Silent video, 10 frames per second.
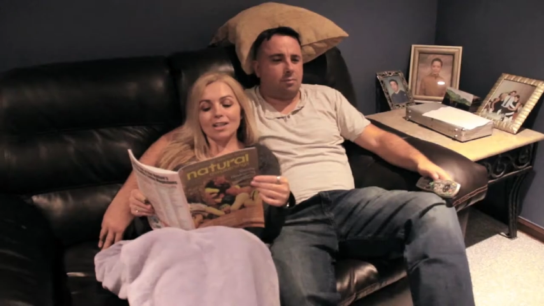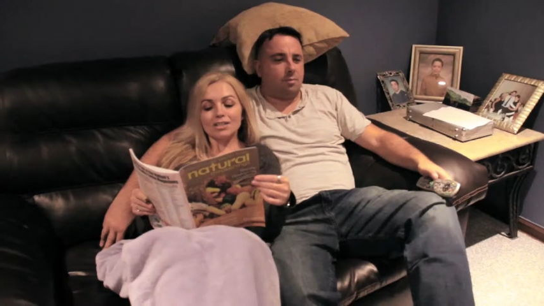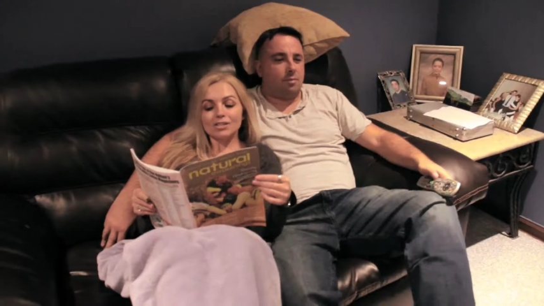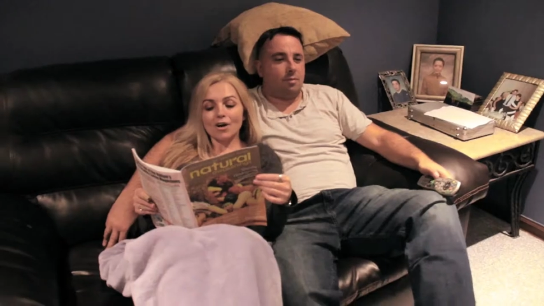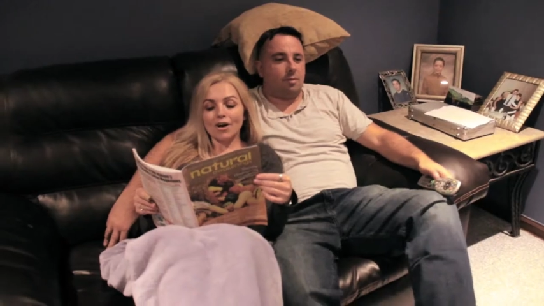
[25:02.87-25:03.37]

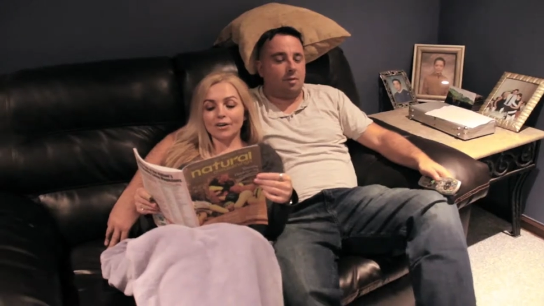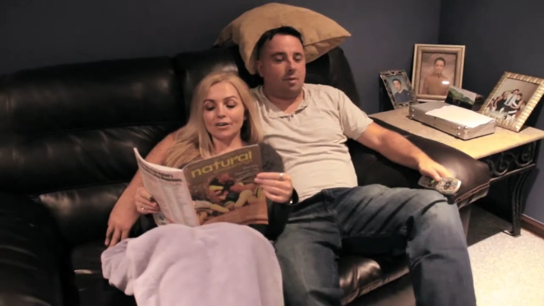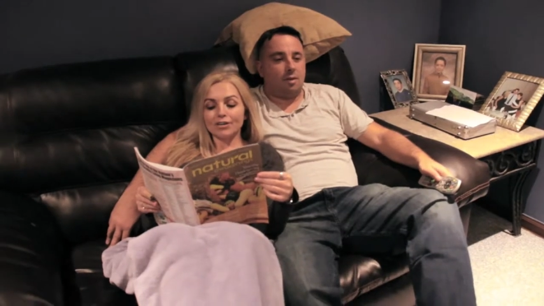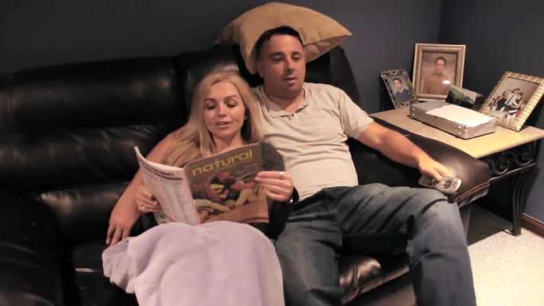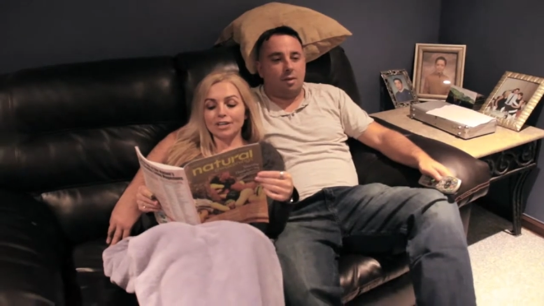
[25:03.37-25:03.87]
Speaker 1: This
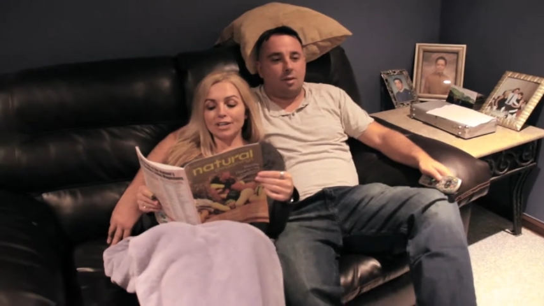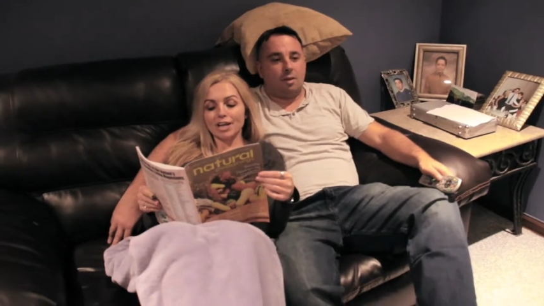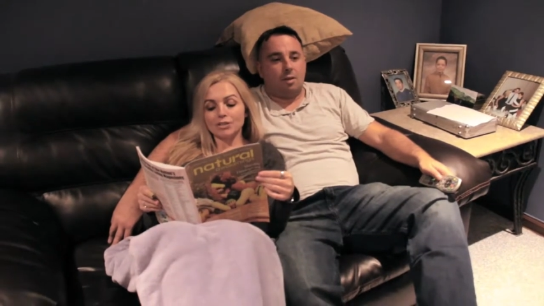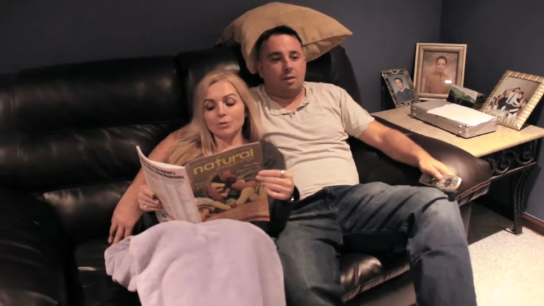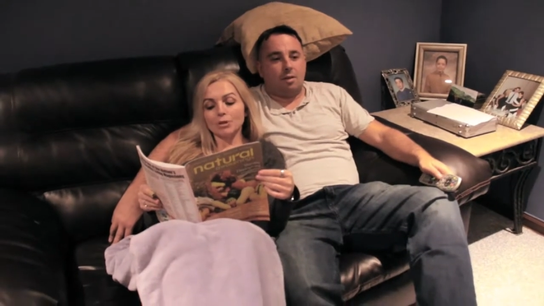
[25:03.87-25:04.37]
article in
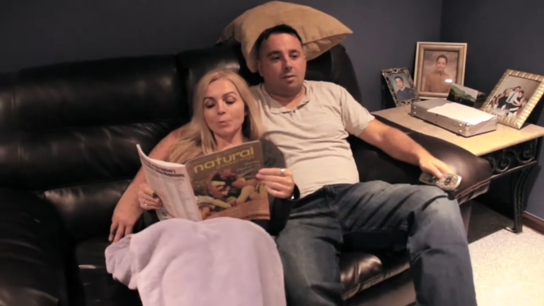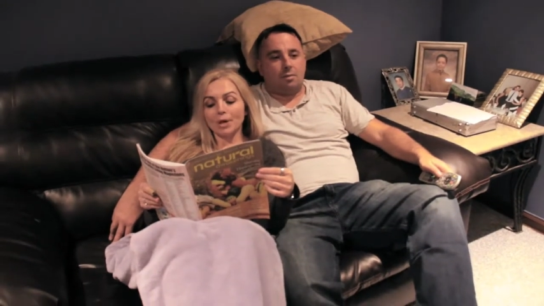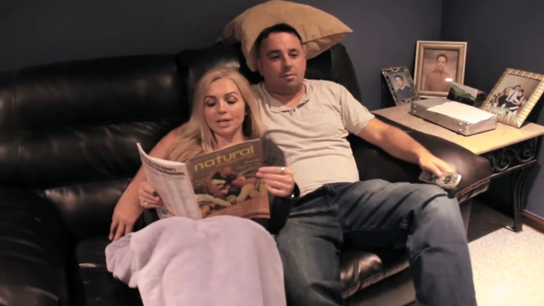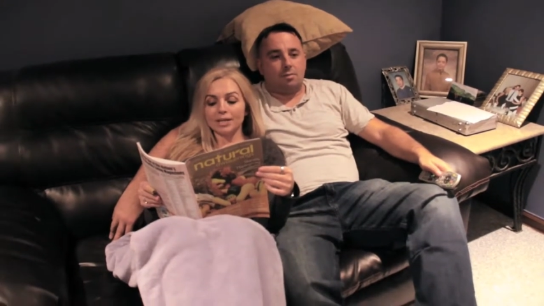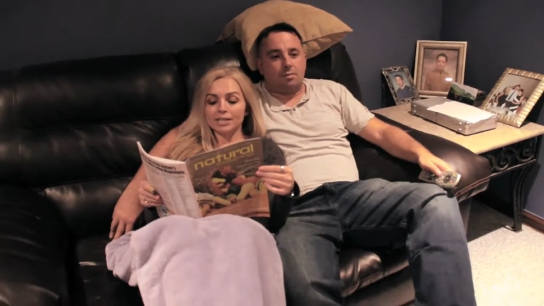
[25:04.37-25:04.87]
Natural
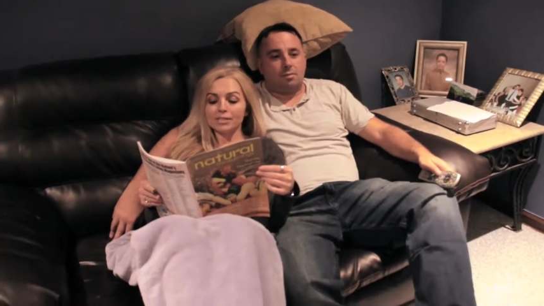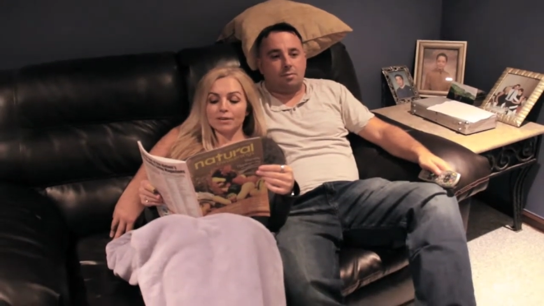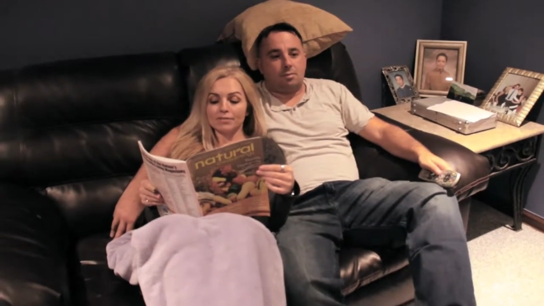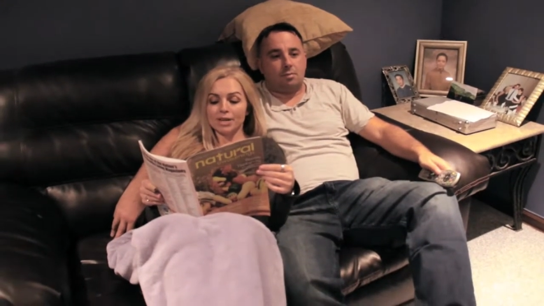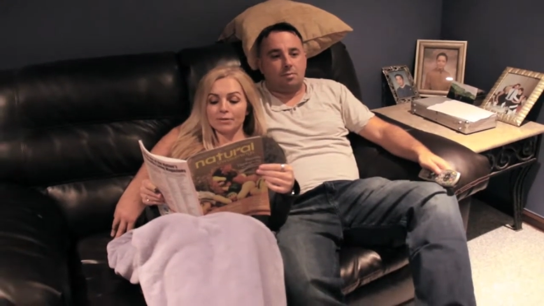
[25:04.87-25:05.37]
Awakenings
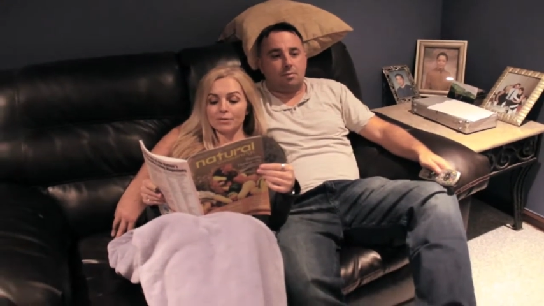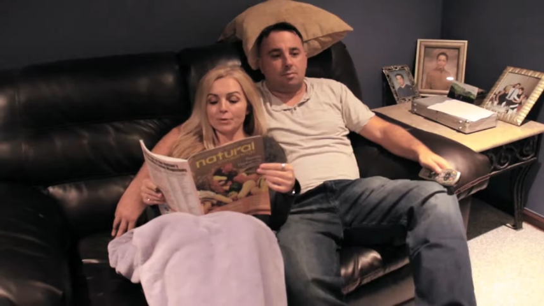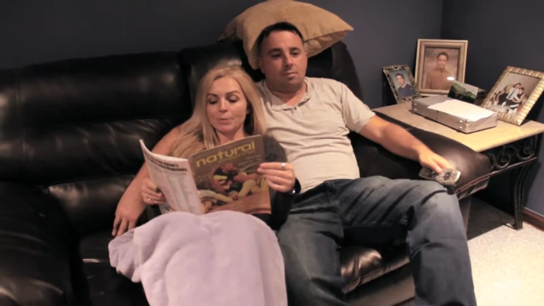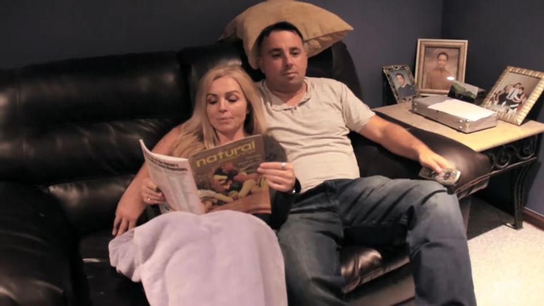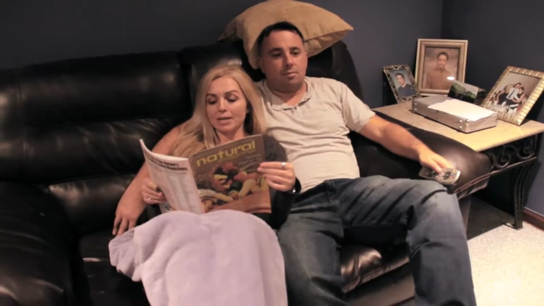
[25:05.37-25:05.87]
of
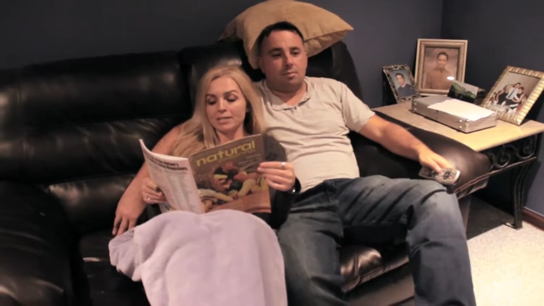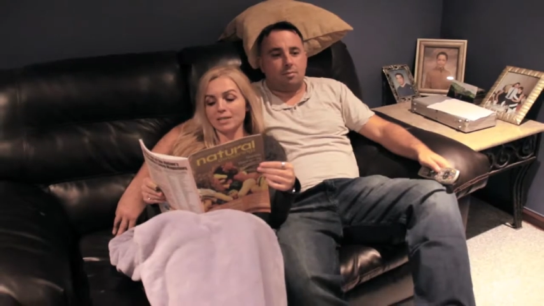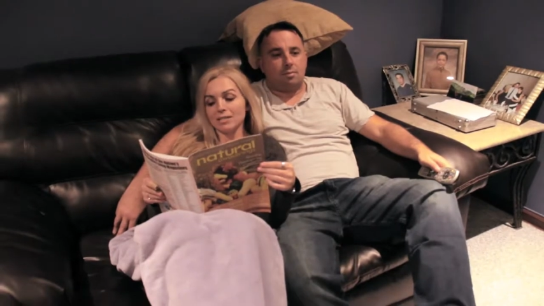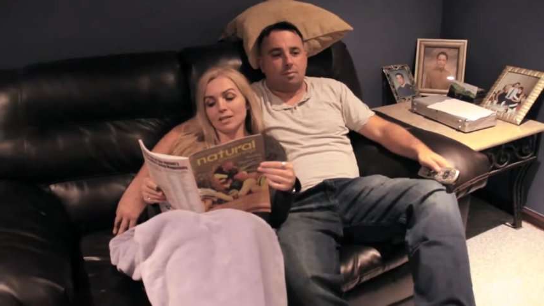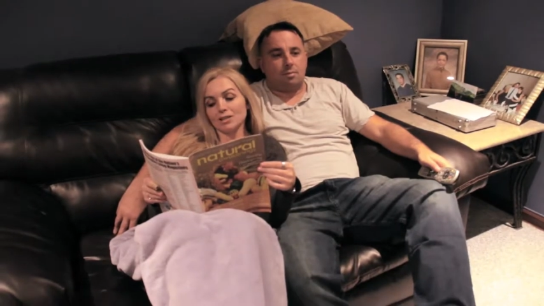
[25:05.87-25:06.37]
Sarasota
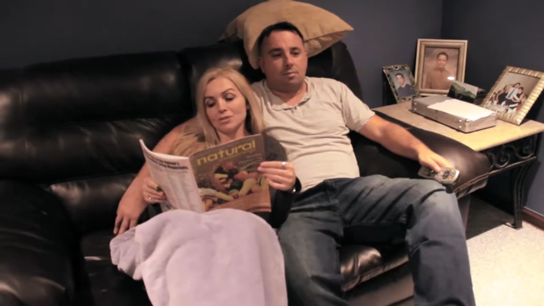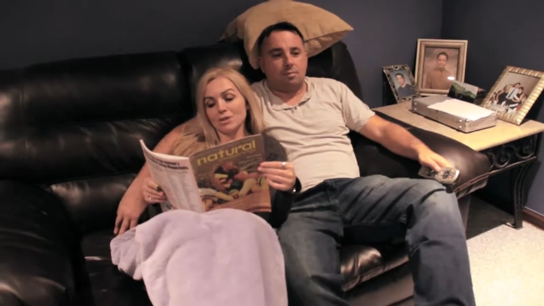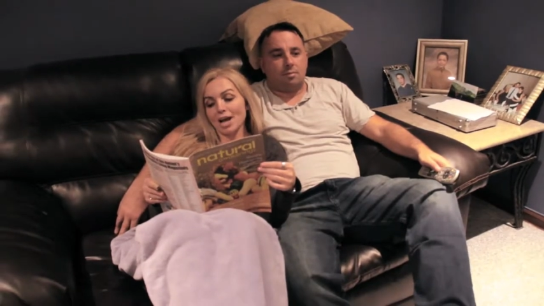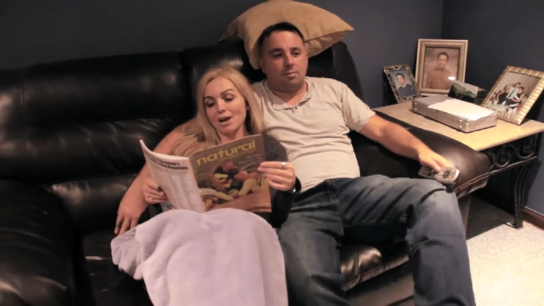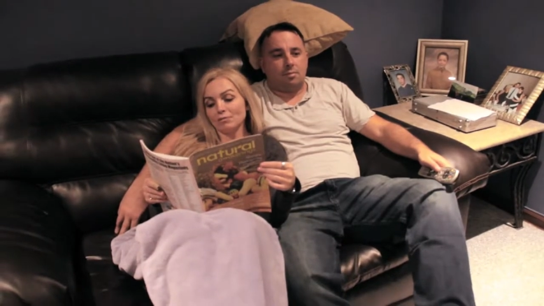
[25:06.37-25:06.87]
Magazine tells you
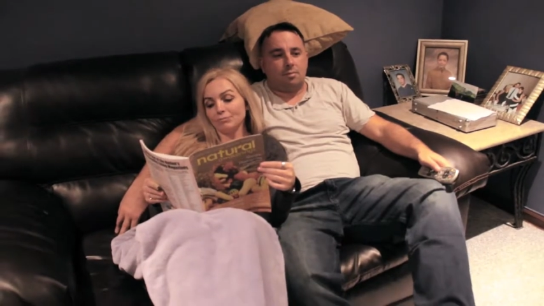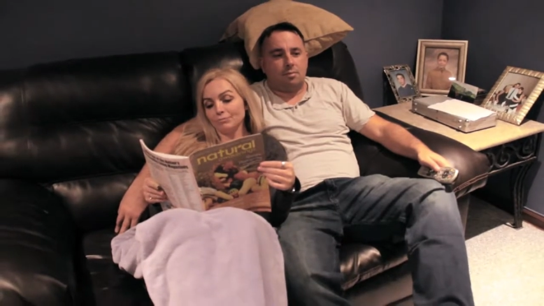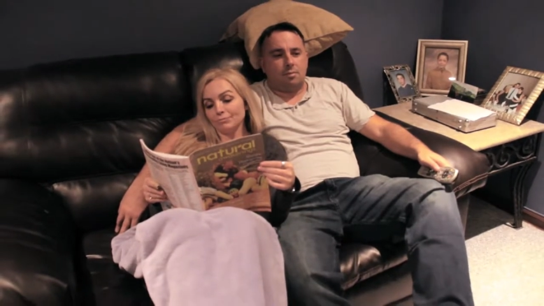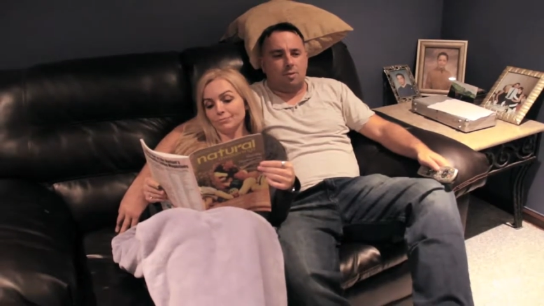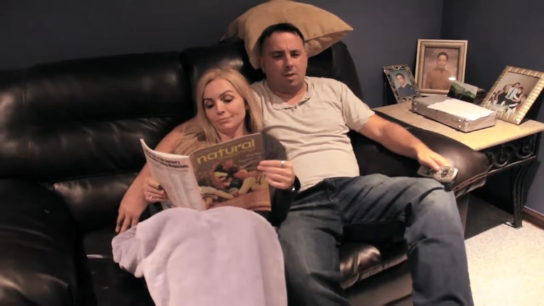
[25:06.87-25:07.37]
how.
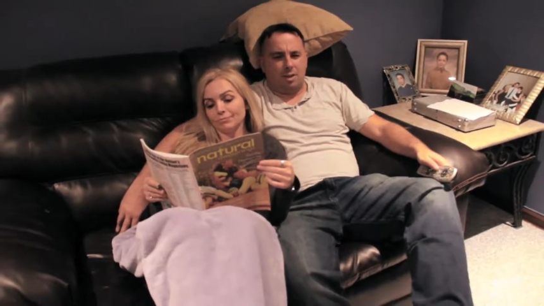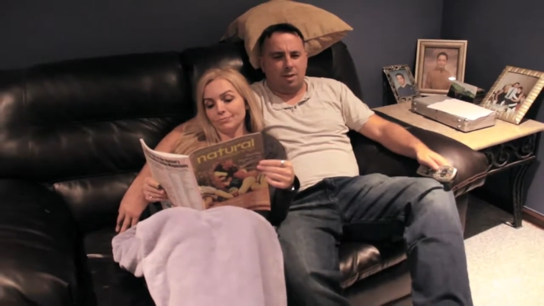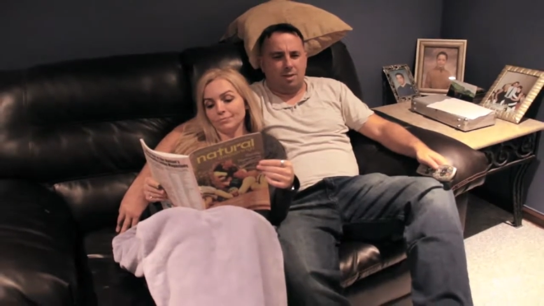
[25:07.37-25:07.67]
Really?